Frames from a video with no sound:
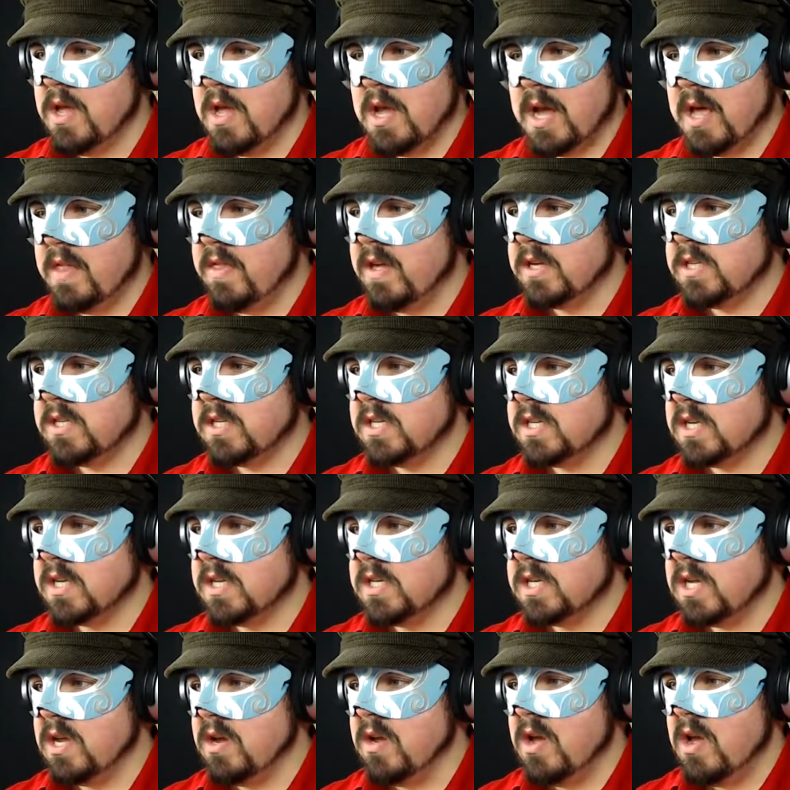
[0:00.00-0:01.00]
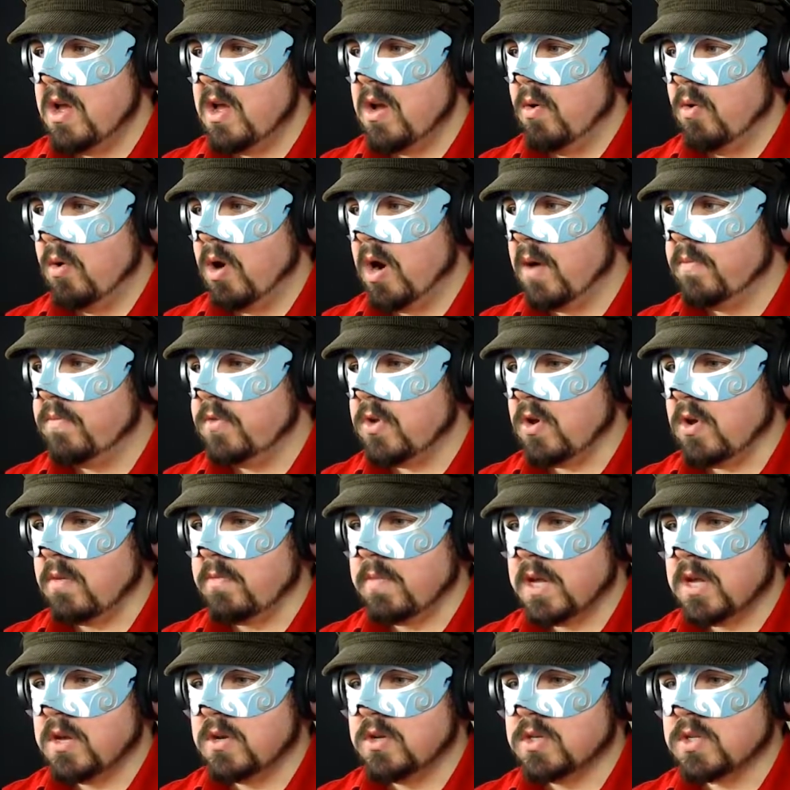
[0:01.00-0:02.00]
And that's essentially what I'm doing,
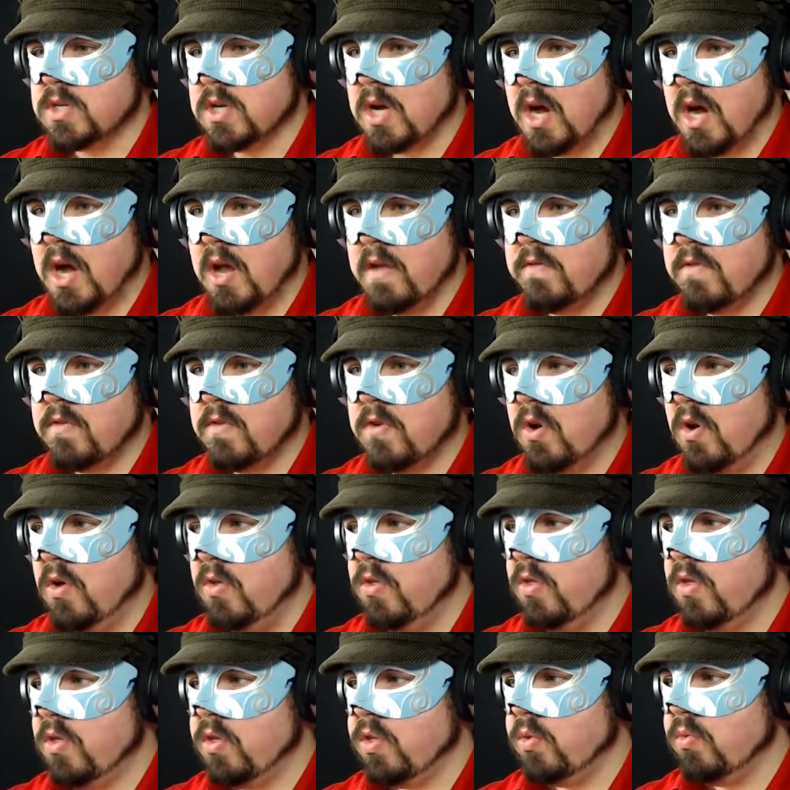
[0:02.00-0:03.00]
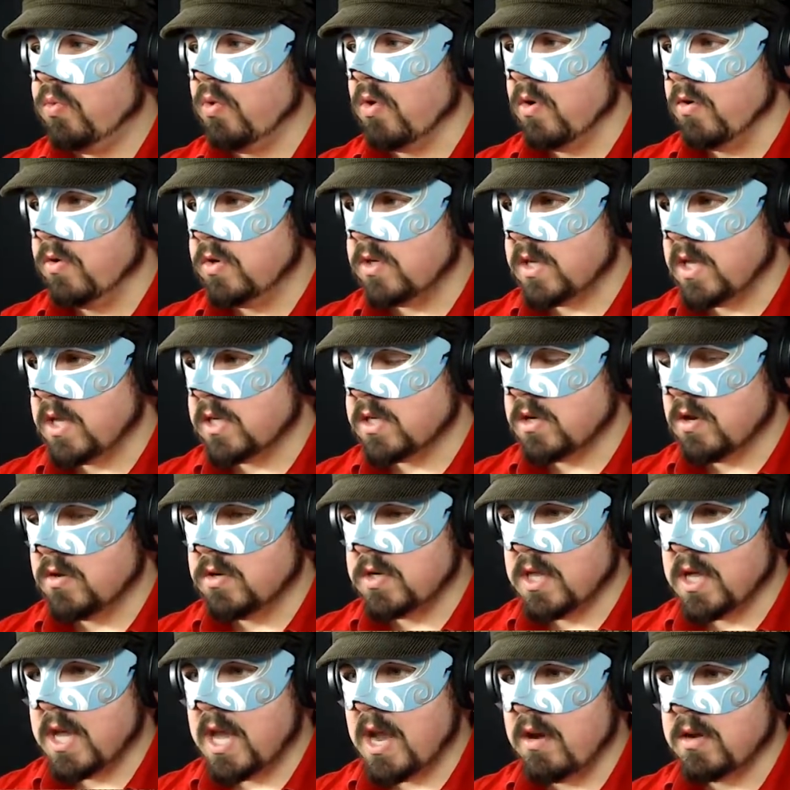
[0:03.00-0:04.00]
because I've gone through, so let's go
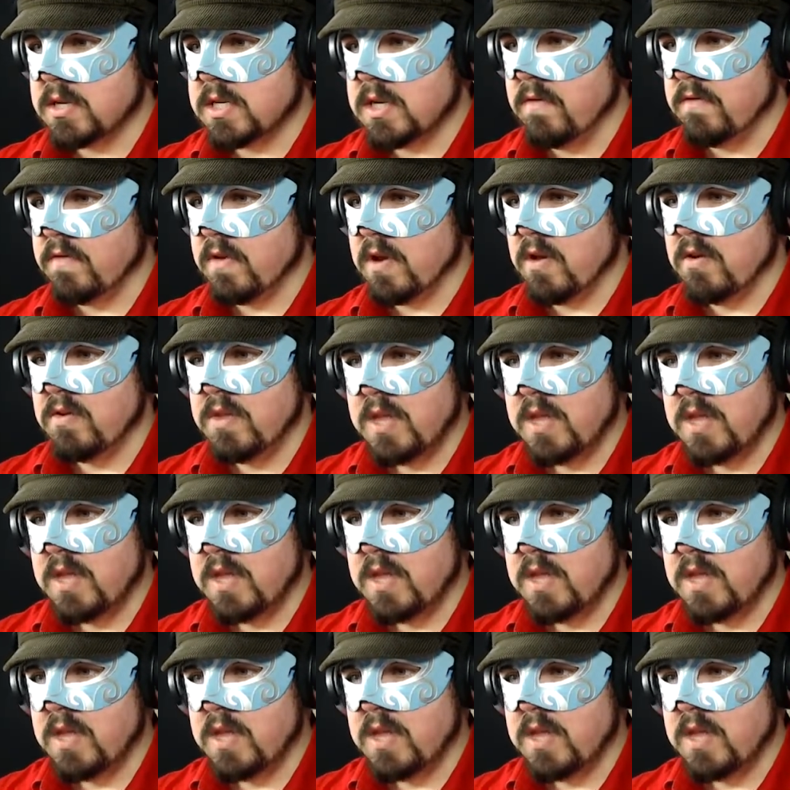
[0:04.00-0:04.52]
to the character info.